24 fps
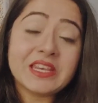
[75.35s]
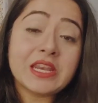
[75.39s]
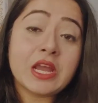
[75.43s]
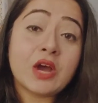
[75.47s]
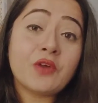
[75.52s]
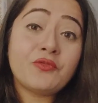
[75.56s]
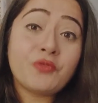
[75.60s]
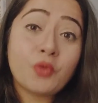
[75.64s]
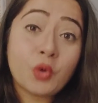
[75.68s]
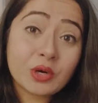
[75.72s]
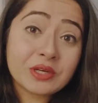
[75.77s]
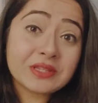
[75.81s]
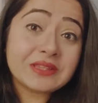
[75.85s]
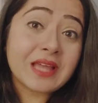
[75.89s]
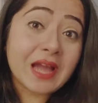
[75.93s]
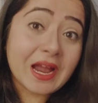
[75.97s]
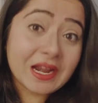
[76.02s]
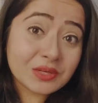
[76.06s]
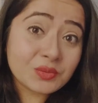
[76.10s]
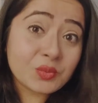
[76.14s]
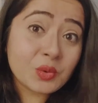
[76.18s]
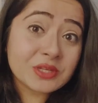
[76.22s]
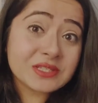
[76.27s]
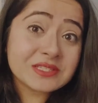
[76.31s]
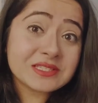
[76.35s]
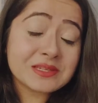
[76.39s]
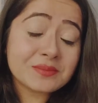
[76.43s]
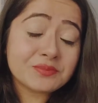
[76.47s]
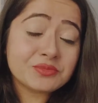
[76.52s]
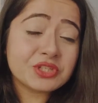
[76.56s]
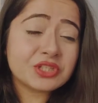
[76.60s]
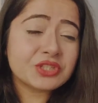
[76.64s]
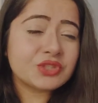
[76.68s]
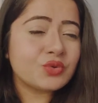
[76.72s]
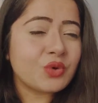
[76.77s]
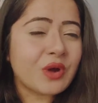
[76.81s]
Now for that one
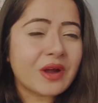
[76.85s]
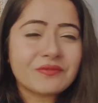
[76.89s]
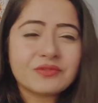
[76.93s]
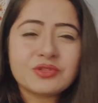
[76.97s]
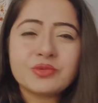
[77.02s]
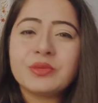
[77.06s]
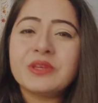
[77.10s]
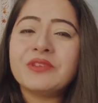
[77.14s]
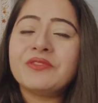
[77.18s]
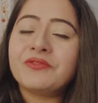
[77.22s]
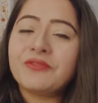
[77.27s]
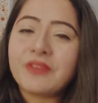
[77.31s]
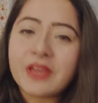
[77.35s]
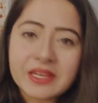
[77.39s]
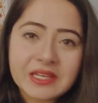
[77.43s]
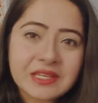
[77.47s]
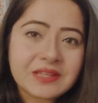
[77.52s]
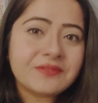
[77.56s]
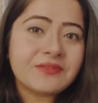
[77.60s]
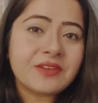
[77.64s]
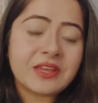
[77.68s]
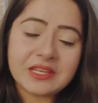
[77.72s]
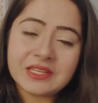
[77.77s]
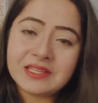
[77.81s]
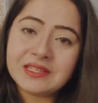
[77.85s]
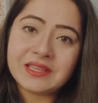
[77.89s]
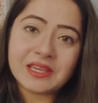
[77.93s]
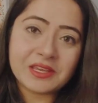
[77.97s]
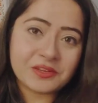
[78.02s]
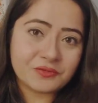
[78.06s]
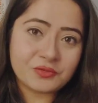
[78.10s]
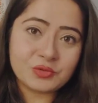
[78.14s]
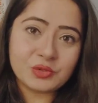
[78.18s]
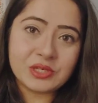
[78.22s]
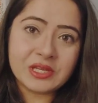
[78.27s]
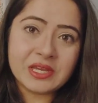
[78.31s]
subject, you have to be very, very
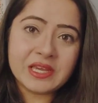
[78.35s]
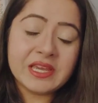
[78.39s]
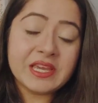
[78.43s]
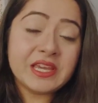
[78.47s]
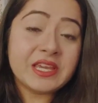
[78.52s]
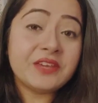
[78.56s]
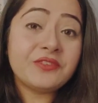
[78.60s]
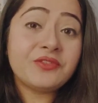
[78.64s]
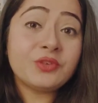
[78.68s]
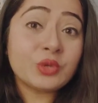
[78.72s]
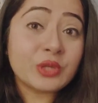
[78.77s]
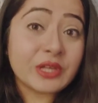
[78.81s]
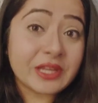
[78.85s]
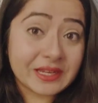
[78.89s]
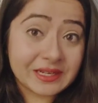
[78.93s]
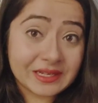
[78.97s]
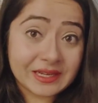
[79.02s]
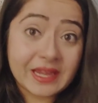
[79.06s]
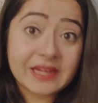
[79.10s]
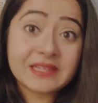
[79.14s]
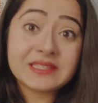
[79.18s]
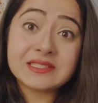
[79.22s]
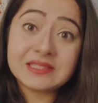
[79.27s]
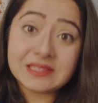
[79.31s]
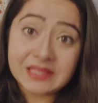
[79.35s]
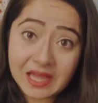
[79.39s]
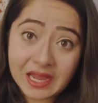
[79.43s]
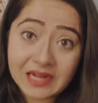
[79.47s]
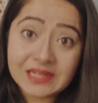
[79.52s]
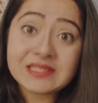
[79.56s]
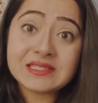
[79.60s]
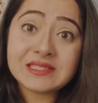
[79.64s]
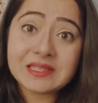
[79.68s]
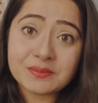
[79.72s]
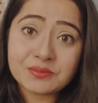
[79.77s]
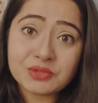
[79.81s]
careful. If you neglect
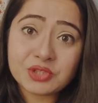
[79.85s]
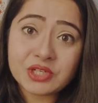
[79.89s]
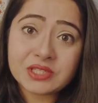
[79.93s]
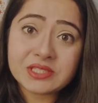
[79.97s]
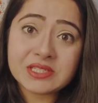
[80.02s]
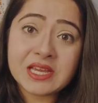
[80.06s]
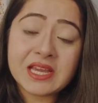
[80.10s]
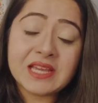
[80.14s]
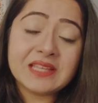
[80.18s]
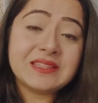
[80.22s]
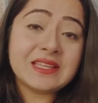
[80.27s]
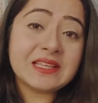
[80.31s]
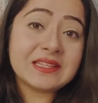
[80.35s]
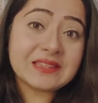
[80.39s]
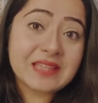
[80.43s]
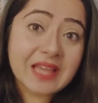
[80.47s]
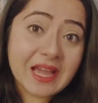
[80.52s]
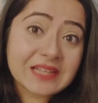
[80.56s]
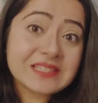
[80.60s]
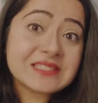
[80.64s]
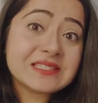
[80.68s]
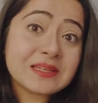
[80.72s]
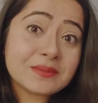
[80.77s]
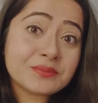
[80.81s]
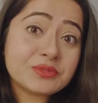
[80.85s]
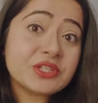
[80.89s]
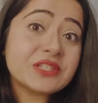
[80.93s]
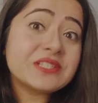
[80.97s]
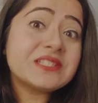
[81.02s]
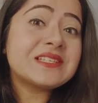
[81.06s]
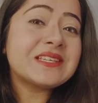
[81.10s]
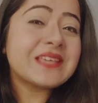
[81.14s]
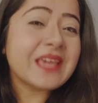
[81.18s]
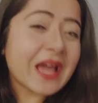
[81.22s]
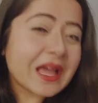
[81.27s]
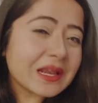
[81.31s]
that subject, then that
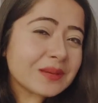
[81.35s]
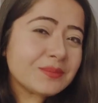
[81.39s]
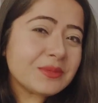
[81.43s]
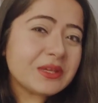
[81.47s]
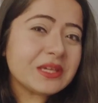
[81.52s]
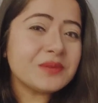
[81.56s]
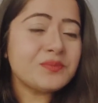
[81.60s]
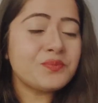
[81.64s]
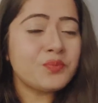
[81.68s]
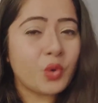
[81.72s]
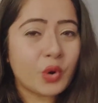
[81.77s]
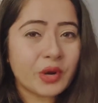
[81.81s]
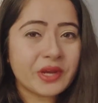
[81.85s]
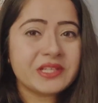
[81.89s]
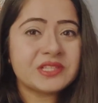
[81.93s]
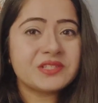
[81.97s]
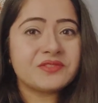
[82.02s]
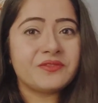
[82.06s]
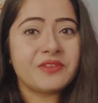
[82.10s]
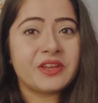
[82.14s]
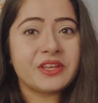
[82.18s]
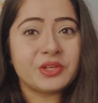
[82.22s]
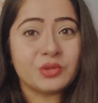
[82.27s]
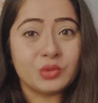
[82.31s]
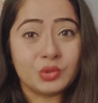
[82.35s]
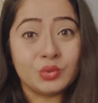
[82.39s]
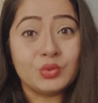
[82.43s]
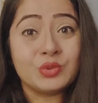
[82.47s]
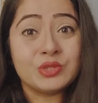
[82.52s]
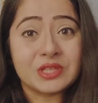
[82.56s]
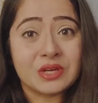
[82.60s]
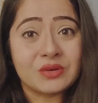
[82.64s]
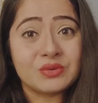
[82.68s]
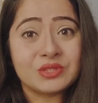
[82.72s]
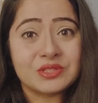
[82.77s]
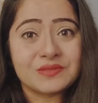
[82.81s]
subject can be a point where you
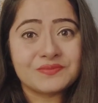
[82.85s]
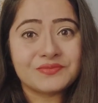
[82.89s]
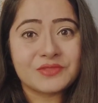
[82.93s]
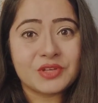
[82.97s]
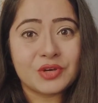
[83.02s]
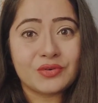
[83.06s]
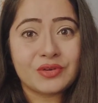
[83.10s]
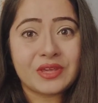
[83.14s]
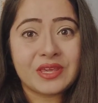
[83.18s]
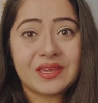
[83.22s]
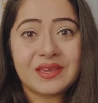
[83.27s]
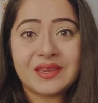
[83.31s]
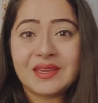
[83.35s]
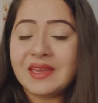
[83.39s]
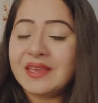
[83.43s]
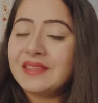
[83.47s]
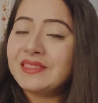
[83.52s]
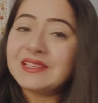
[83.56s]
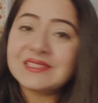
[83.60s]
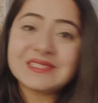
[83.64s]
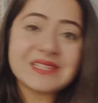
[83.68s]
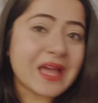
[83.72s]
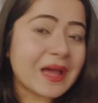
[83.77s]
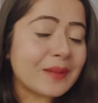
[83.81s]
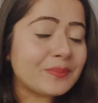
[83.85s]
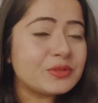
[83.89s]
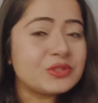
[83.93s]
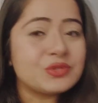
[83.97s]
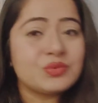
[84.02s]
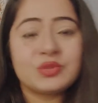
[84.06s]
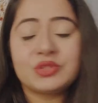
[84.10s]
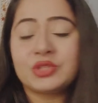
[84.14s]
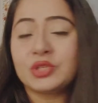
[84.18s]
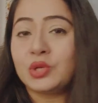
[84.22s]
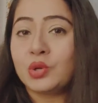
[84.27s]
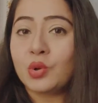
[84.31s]
lose out. Okay, this
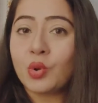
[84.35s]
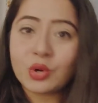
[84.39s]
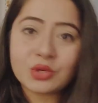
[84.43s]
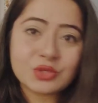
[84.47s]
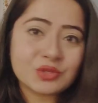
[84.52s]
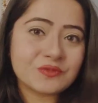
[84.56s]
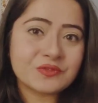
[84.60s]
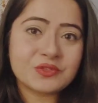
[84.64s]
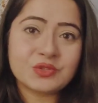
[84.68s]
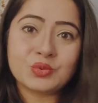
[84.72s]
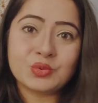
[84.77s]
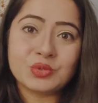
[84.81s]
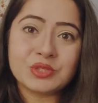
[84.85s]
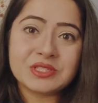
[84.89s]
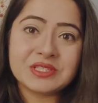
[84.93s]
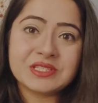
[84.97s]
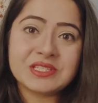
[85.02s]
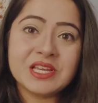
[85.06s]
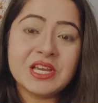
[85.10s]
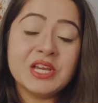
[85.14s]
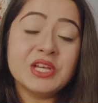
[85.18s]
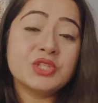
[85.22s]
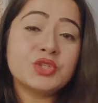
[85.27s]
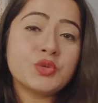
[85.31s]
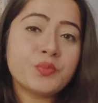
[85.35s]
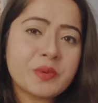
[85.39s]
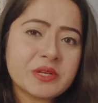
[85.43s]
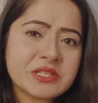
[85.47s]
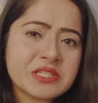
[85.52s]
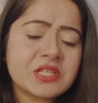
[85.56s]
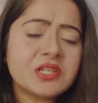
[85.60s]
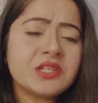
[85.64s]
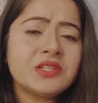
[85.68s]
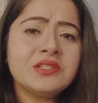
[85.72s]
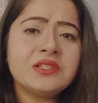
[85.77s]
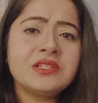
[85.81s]
happens with a lot of students. So
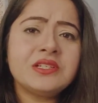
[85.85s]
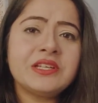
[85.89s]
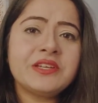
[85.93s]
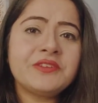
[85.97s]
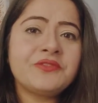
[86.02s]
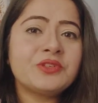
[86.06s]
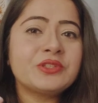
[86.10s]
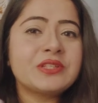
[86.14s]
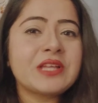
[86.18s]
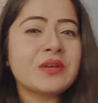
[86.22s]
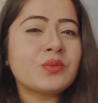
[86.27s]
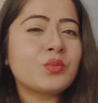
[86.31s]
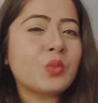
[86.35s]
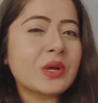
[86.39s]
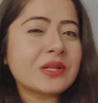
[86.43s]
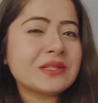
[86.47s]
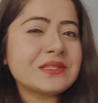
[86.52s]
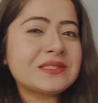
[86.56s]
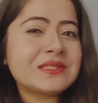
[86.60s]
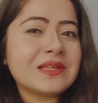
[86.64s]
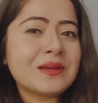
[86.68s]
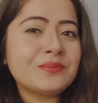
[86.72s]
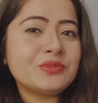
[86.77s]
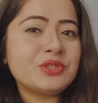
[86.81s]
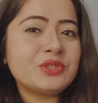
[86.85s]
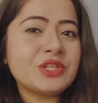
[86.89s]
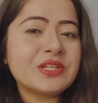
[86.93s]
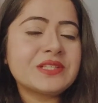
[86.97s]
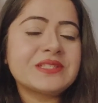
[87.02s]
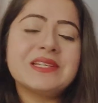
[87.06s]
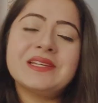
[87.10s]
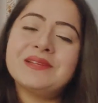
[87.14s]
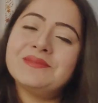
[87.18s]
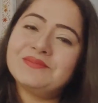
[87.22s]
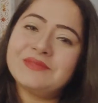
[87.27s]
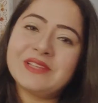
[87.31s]
particularly for that one
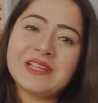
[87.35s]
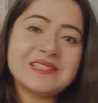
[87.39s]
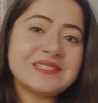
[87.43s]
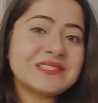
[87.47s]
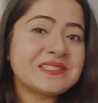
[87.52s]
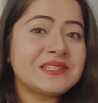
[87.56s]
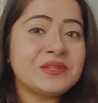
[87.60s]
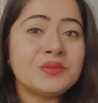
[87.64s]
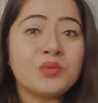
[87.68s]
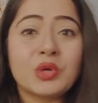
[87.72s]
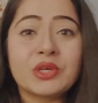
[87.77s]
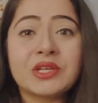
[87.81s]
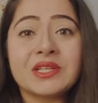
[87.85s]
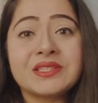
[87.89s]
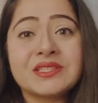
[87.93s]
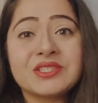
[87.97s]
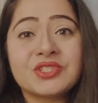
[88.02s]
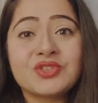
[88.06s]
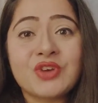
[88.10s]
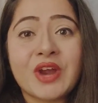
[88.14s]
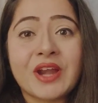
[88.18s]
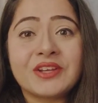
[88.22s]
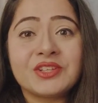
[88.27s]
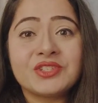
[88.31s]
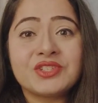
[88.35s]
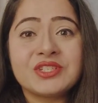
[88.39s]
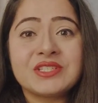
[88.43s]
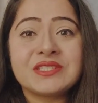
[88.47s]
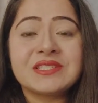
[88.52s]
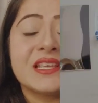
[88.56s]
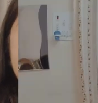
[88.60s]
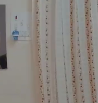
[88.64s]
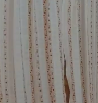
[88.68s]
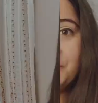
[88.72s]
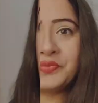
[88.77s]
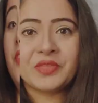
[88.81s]
subject, let's see what are the strategies.